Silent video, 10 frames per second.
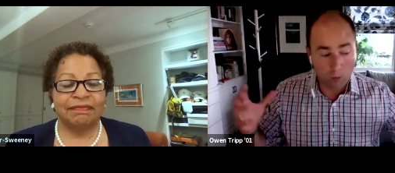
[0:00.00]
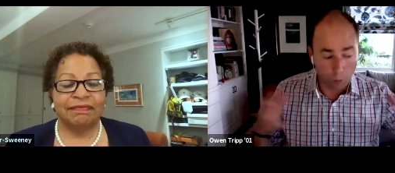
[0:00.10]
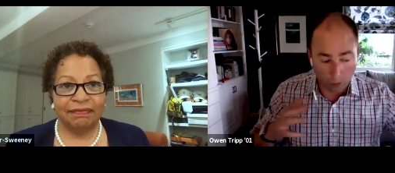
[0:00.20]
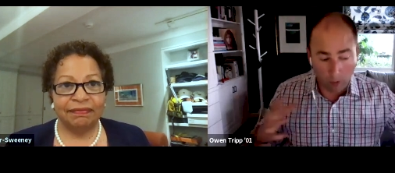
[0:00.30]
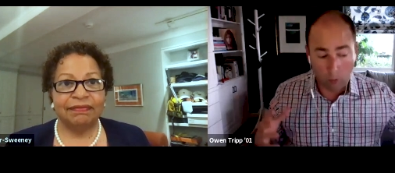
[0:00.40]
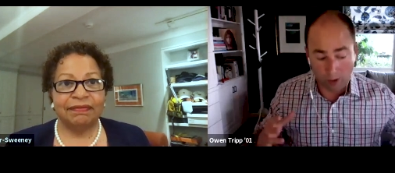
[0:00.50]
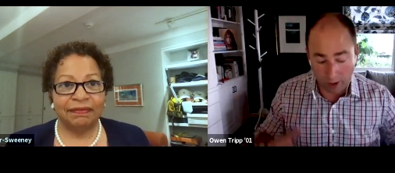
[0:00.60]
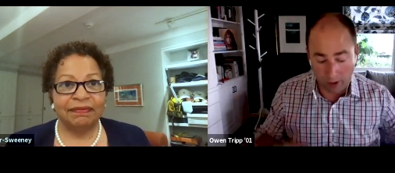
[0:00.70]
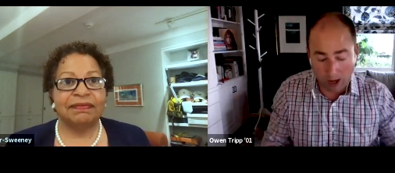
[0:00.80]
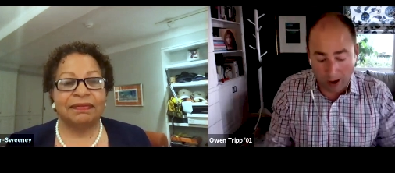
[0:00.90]
Speaker 1: what,
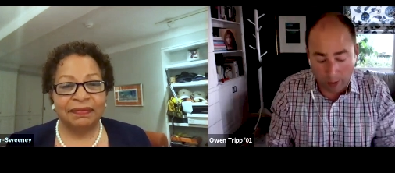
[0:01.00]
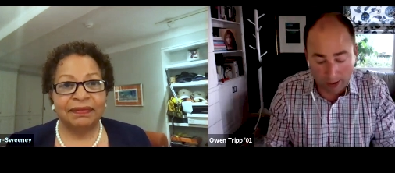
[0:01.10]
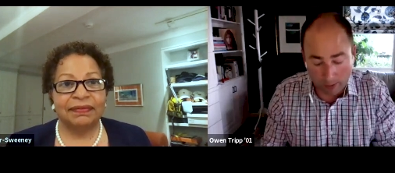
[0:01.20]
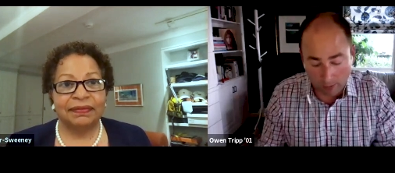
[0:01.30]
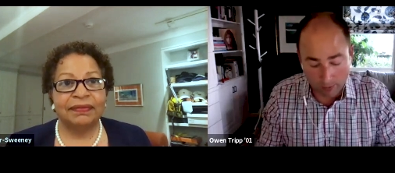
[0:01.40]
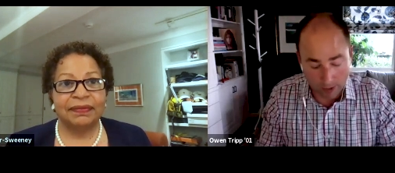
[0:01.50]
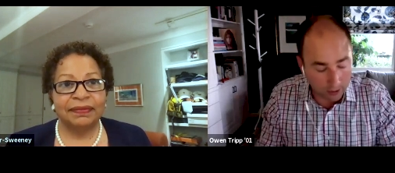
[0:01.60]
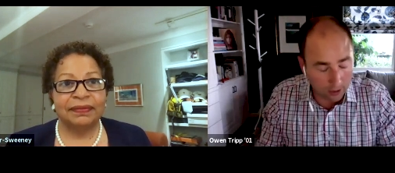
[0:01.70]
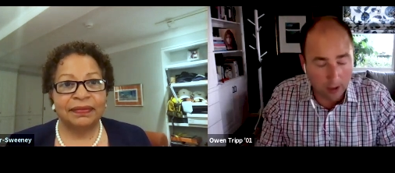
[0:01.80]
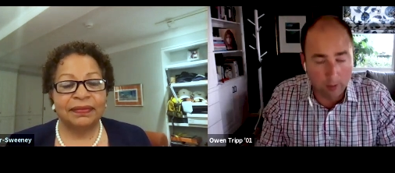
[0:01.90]
where, how it came to
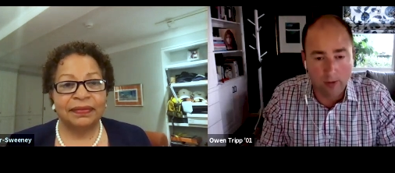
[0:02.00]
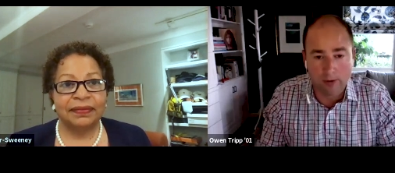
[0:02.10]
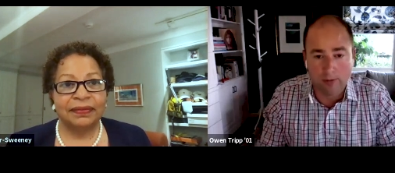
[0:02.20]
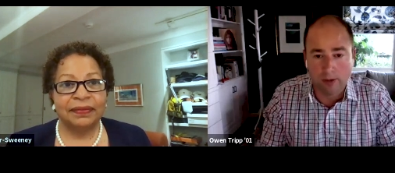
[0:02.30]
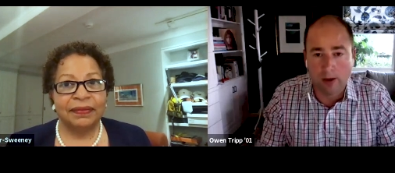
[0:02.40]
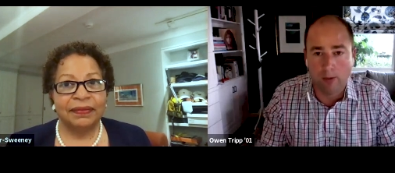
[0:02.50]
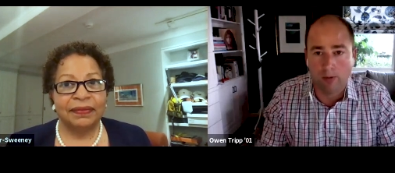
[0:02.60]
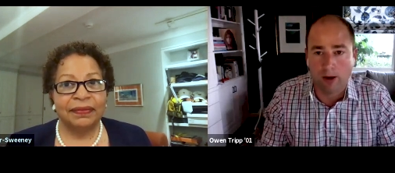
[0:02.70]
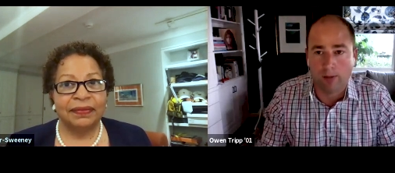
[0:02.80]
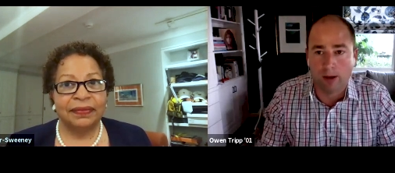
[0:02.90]
be, I would, I would
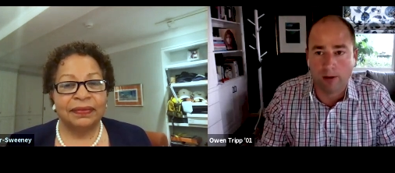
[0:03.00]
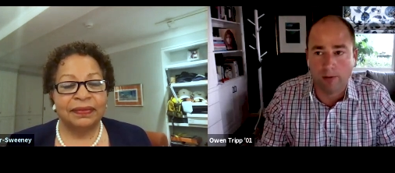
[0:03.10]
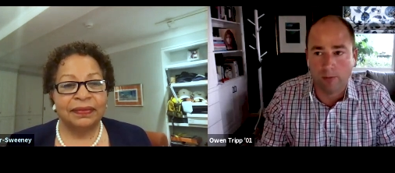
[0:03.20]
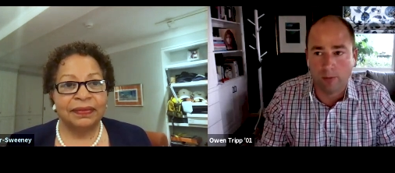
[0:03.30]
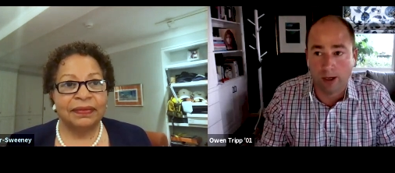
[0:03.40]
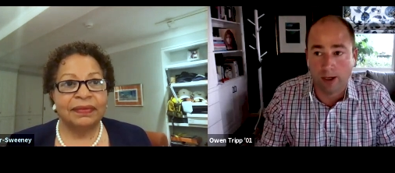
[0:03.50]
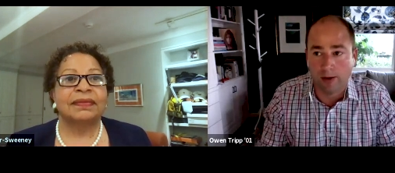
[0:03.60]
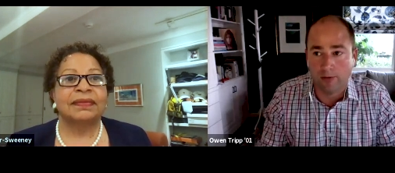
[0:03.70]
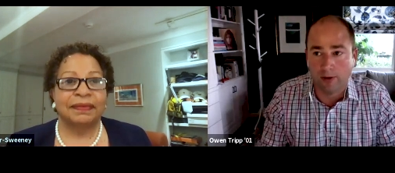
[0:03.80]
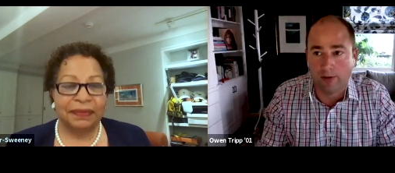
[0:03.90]
recommend reading
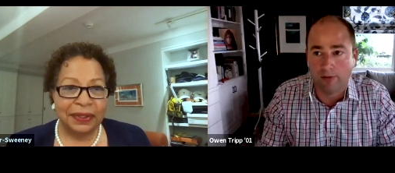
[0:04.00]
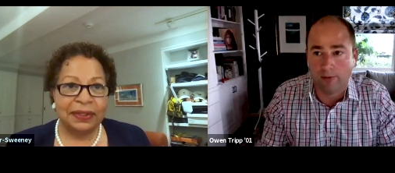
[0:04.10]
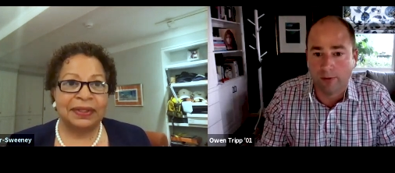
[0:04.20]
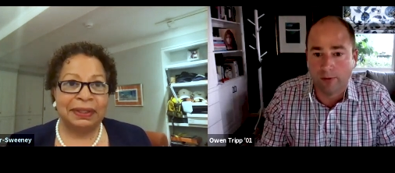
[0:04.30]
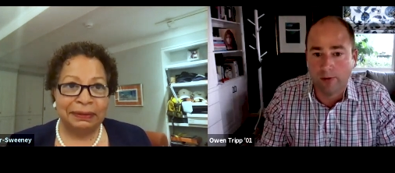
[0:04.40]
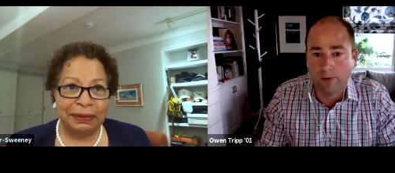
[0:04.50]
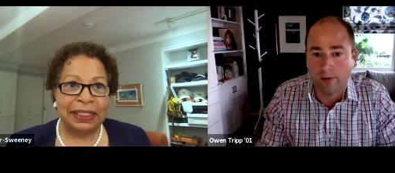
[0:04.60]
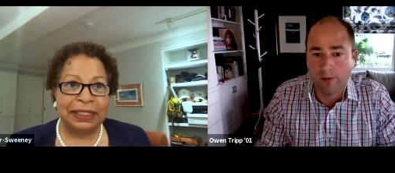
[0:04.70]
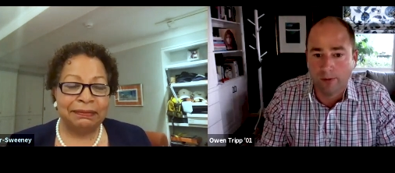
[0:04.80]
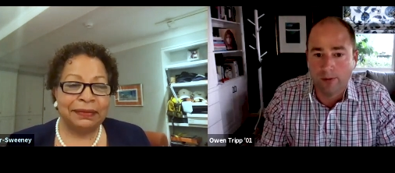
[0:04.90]
his stuff.
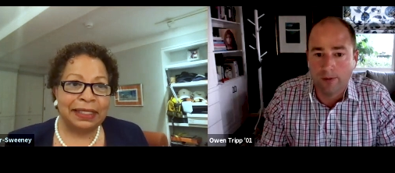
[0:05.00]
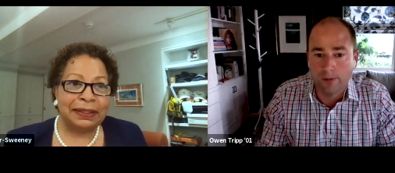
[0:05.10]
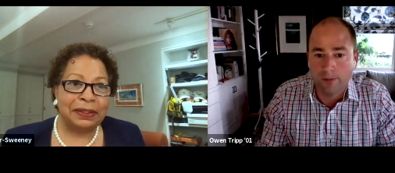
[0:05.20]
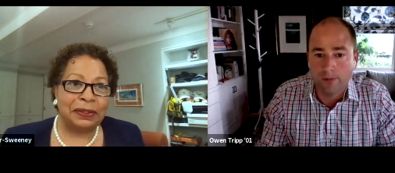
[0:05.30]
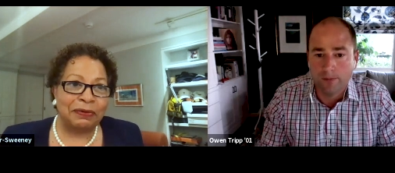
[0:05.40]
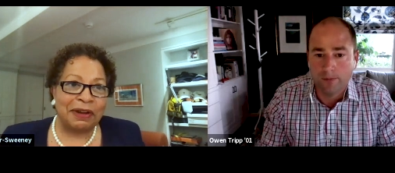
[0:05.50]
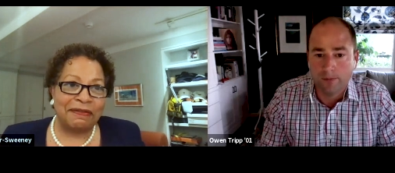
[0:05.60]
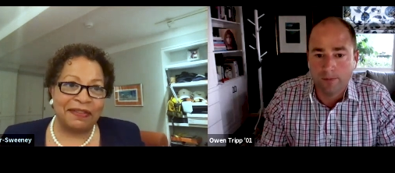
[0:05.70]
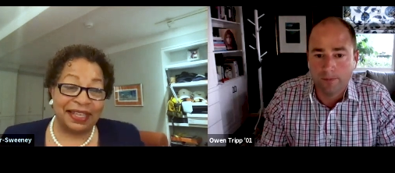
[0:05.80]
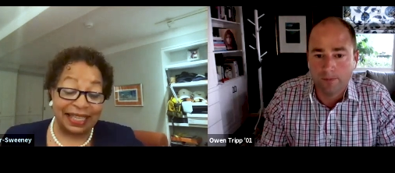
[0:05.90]
Speaker 2: Right. That's
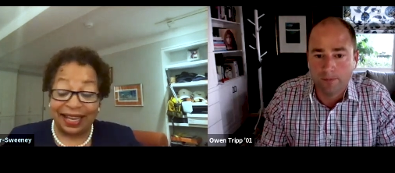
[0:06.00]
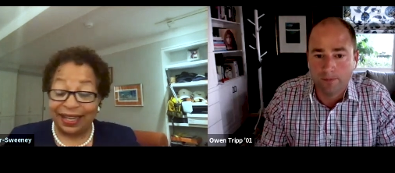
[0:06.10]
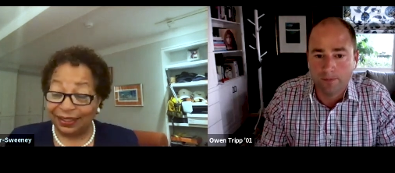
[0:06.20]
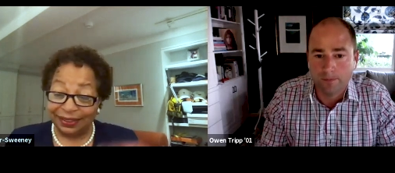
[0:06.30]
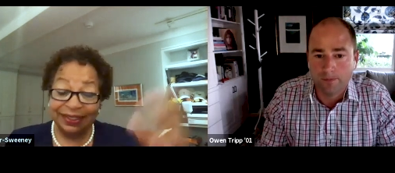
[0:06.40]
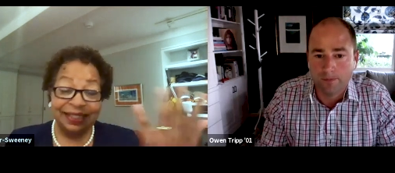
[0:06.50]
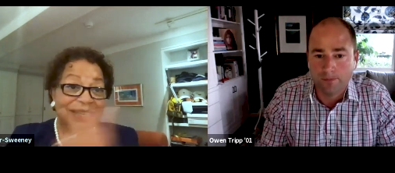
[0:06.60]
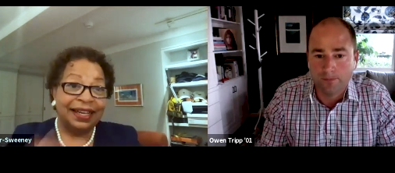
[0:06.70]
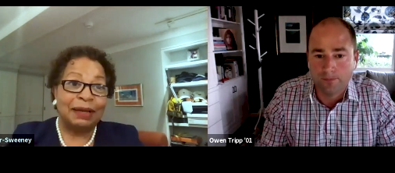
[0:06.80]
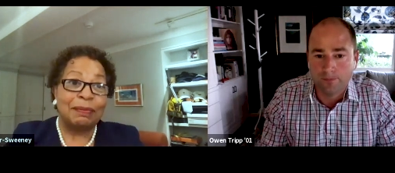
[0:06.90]
terrific. And
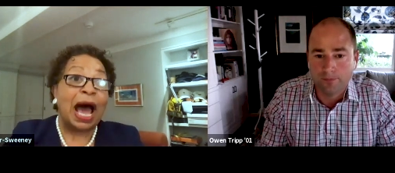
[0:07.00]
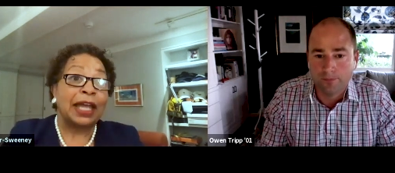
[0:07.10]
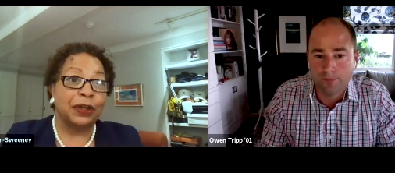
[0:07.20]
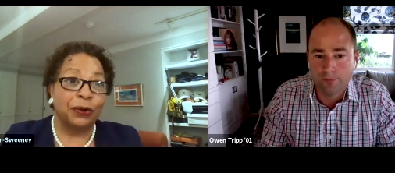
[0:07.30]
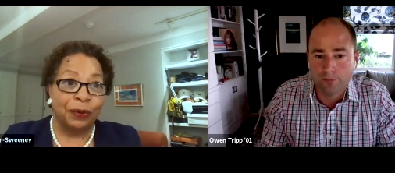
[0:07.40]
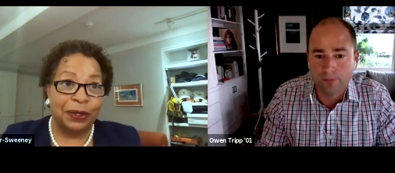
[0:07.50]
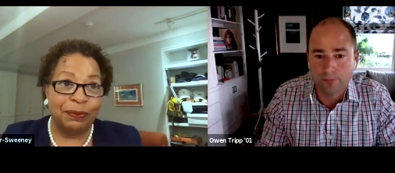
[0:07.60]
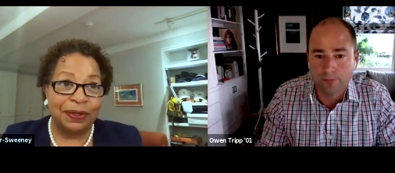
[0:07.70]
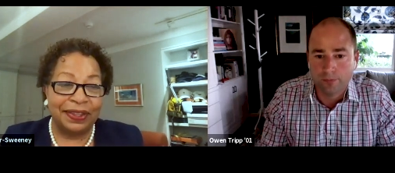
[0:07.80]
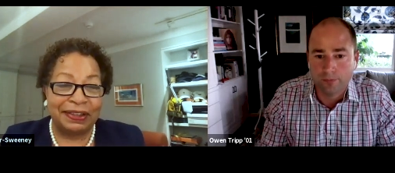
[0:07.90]
um, I agree
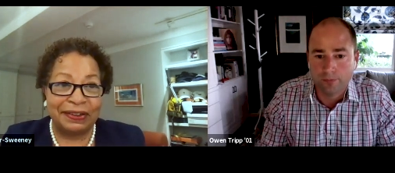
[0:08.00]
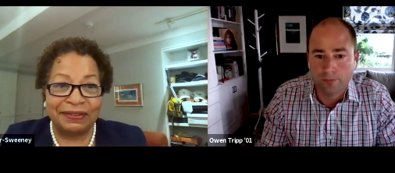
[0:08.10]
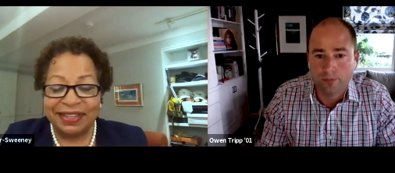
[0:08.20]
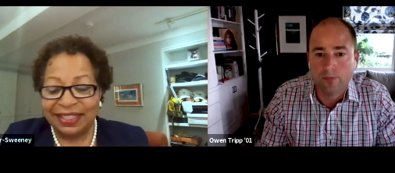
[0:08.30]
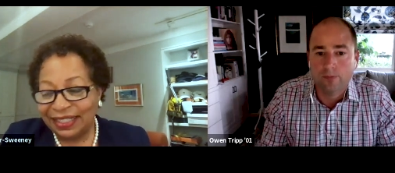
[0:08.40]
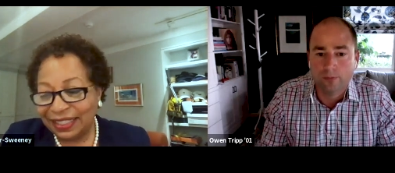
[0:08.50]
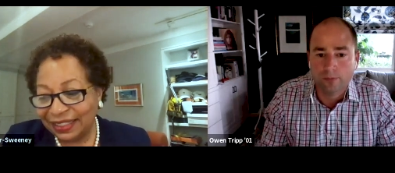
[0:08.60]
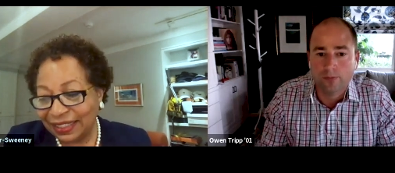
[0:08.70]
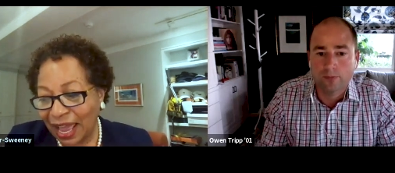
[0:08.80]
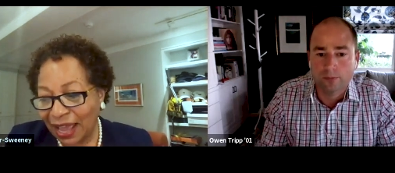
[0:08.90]
with you.
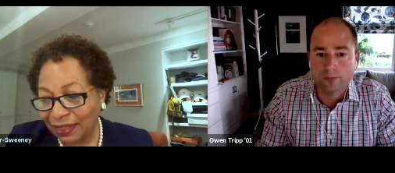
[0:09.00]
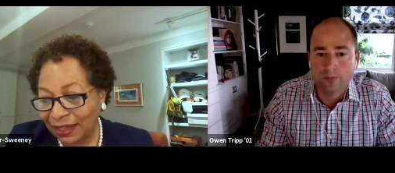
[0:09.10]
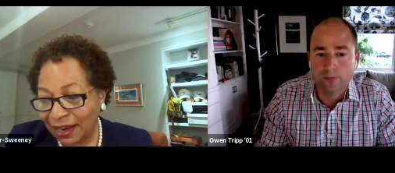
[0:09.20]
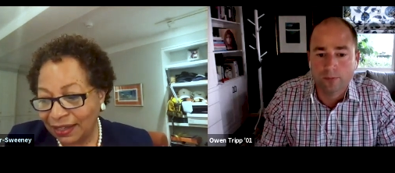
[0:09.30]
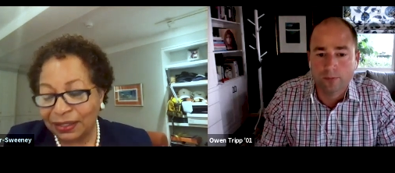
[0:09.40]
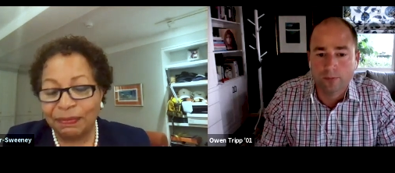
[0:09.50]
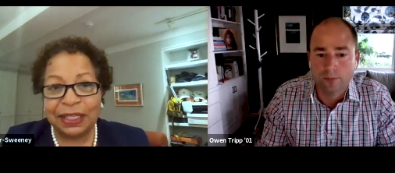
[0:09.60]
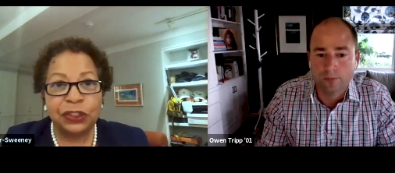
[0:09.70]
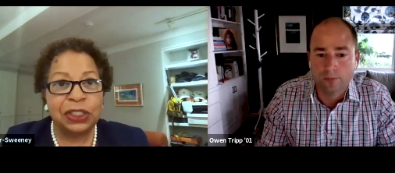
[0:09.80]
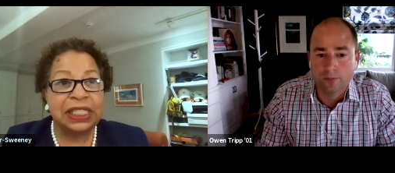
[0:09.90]
Uh, glad that I could
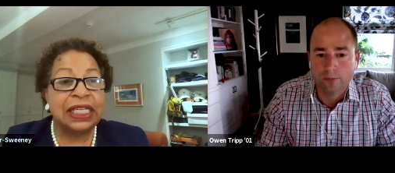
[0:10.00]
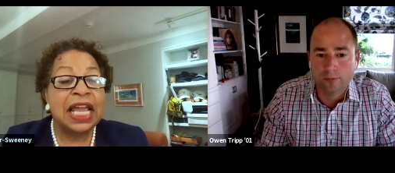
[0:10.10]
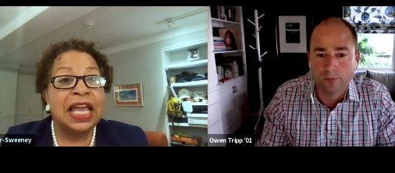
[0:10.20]
mention it.